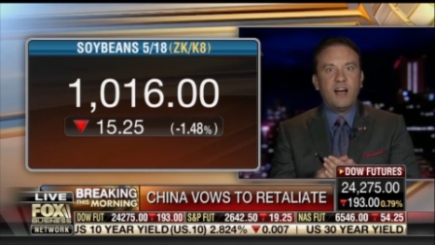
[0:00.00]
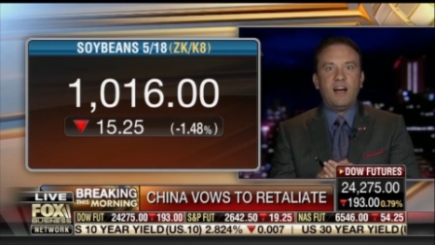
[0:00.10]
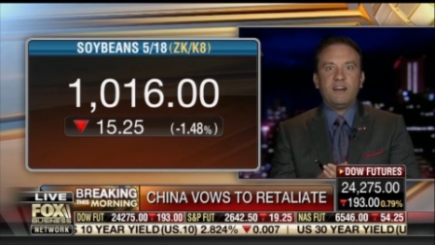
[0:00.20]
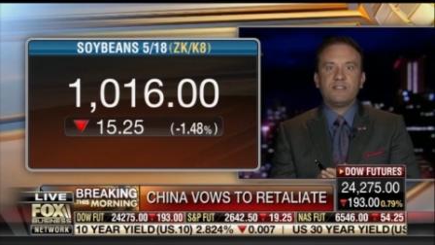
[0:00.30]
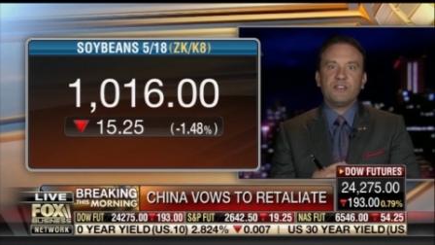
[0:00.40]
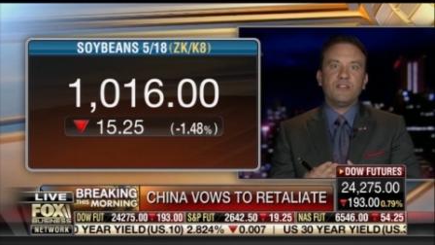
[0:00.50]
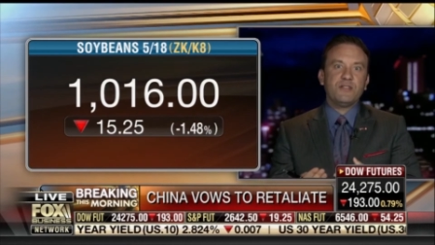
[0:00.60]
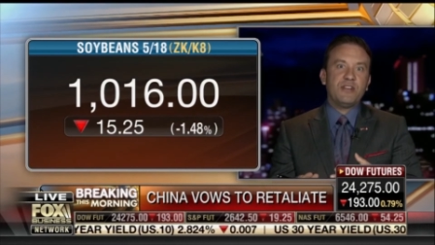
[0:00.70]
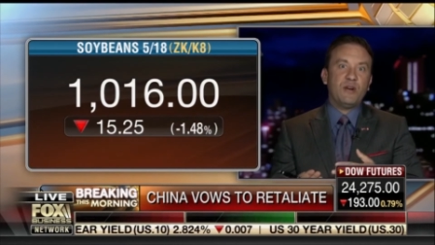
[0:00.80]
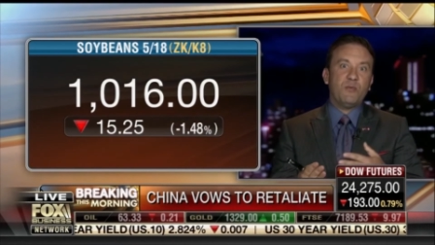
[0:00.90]
So,
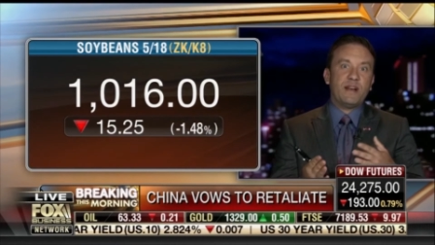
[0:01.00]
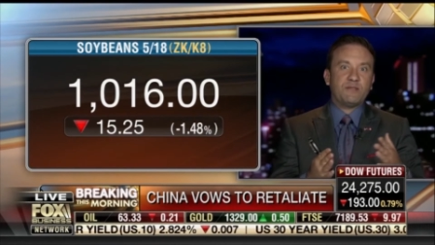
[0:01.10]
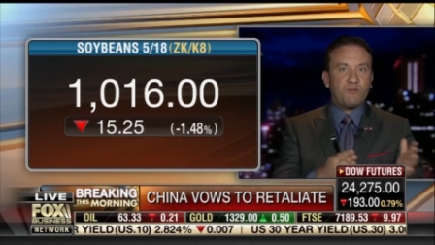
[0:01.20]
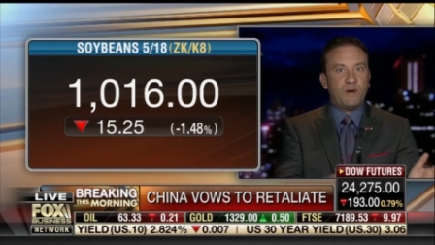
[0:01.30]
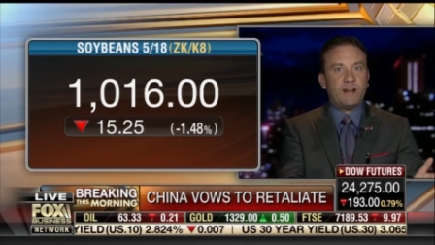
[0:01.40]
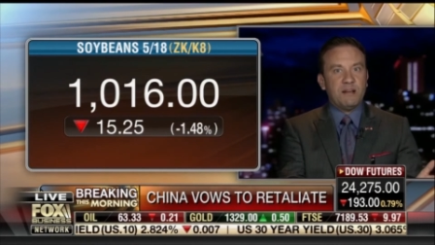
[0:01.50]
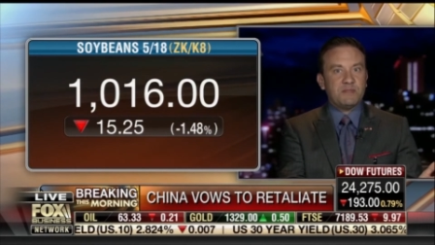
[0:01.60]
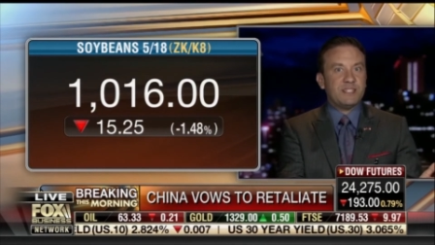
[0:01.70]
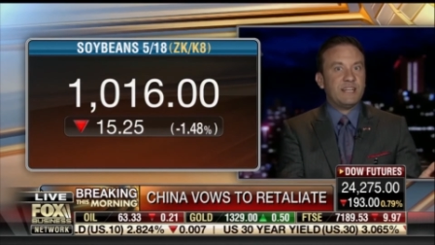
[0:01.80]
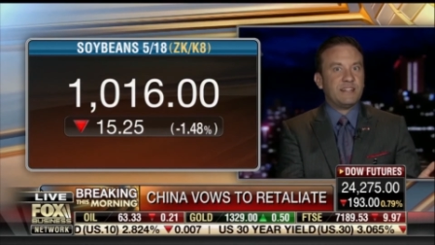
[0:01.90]
you know, when it
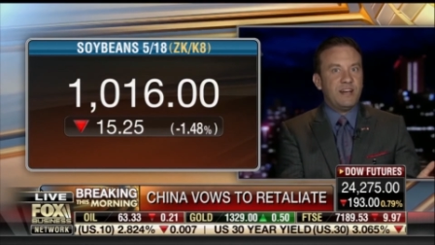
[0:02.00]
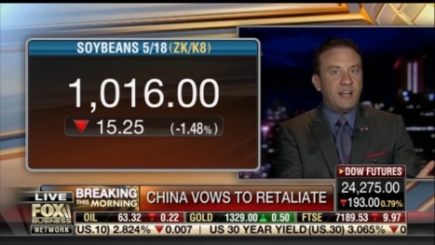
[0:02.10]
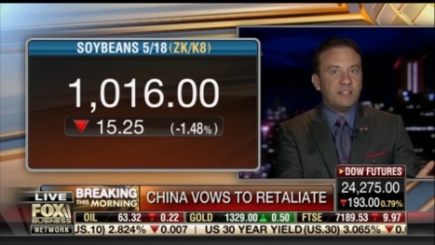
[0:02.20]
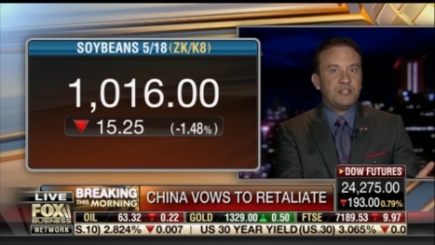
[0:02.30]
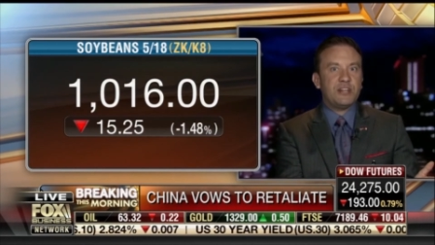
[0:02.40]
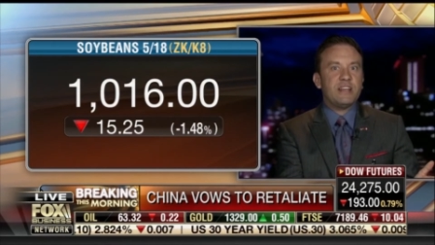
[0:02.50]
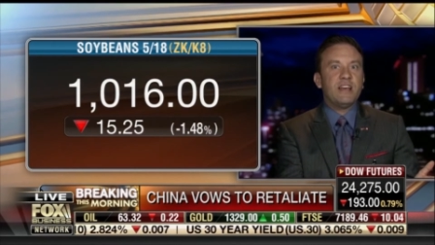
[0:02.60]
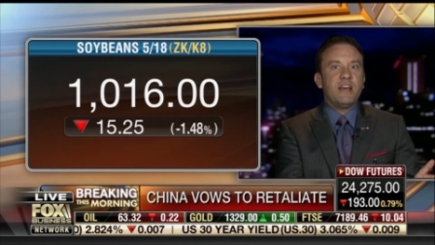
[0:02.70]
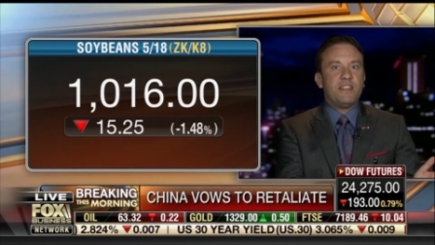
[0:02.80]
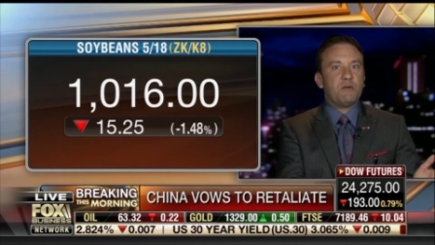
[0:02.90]
comes to technology,
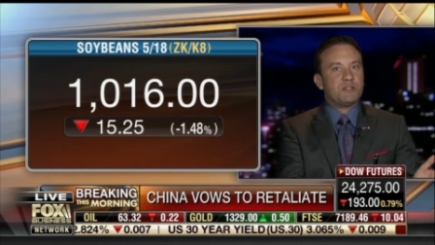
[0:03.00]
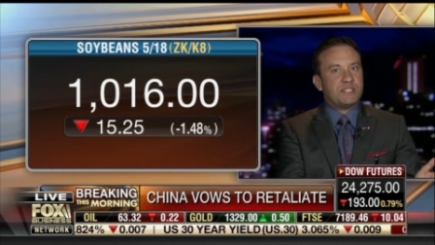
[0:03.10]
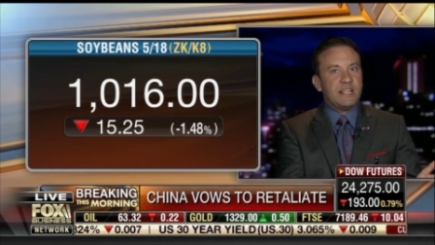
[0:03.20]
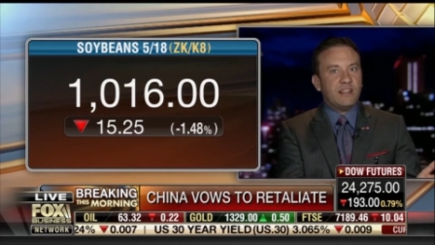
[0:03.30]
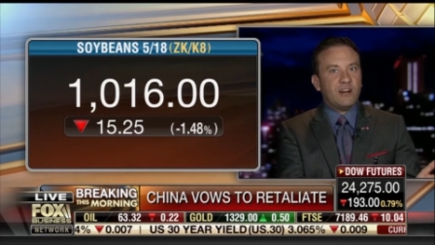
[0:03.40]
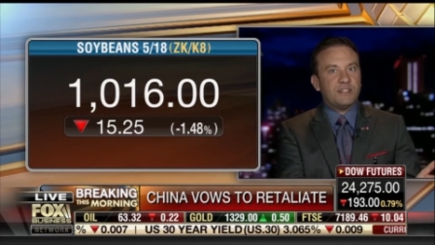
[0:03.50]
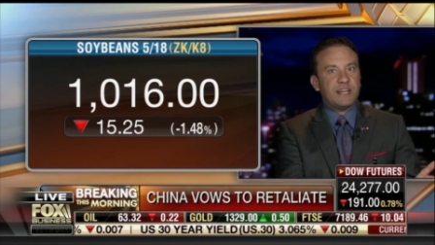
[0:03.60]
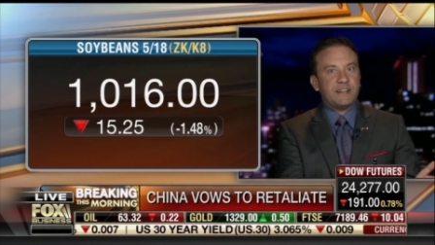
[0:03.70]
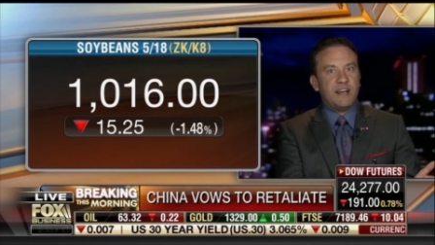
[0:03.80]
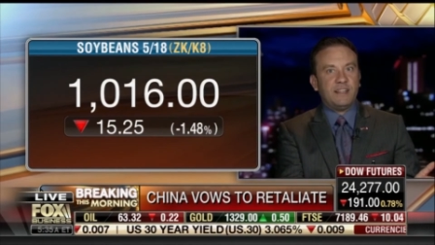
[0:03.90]
they were stealing our
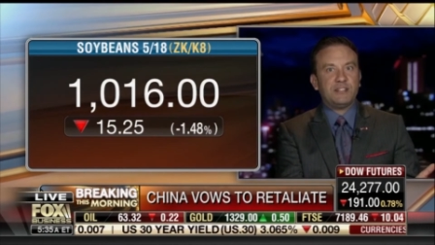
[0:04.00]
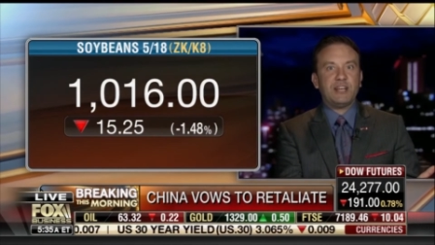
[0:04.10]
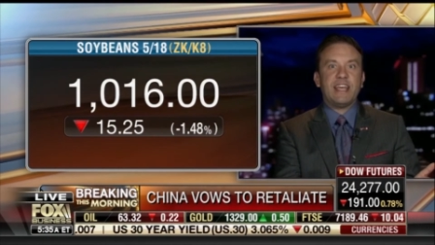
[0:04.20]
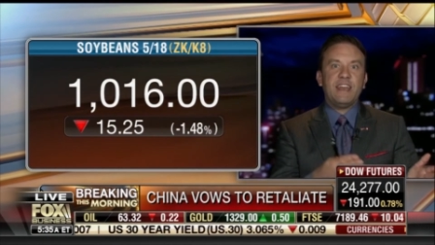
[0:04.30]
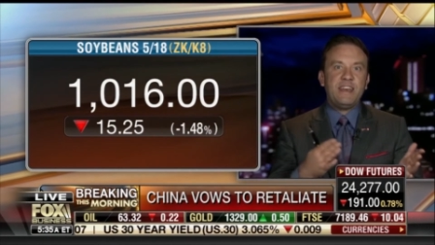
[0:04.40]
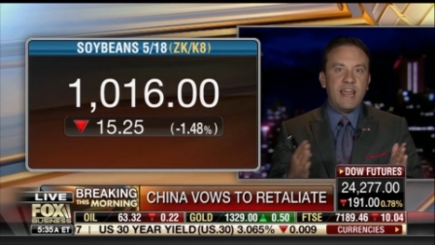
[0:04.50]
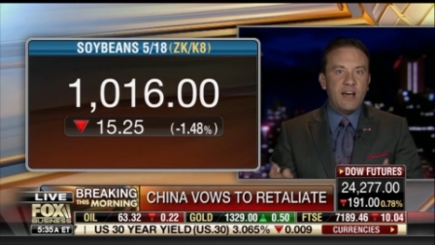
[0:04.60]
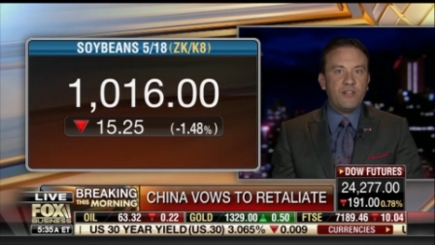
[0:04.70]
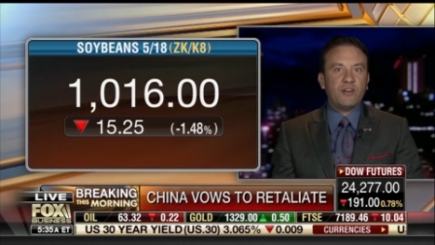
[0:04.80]
technology, and now they're